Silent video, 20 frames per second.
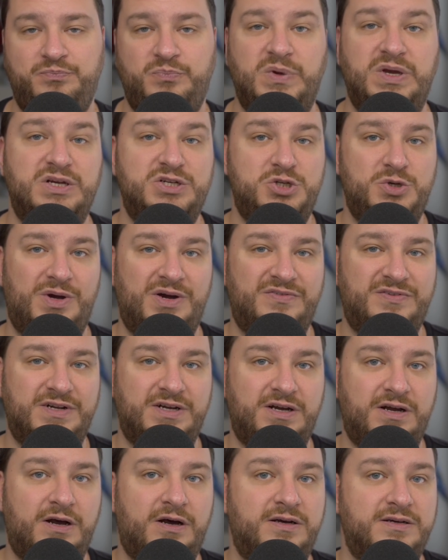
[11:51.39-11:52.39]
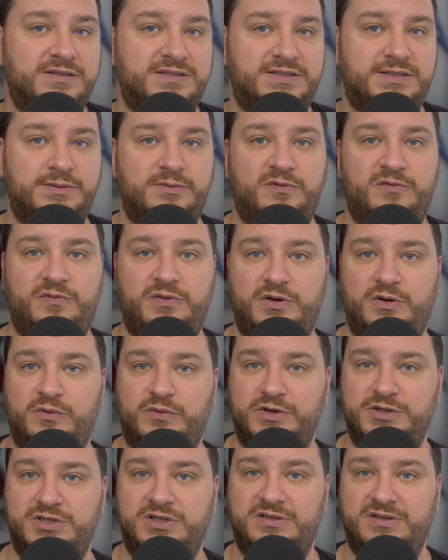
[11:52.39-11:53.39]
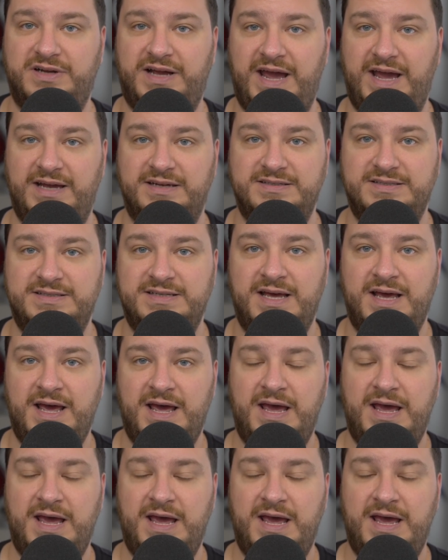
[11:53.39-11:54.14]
because you have to cut some of the original case.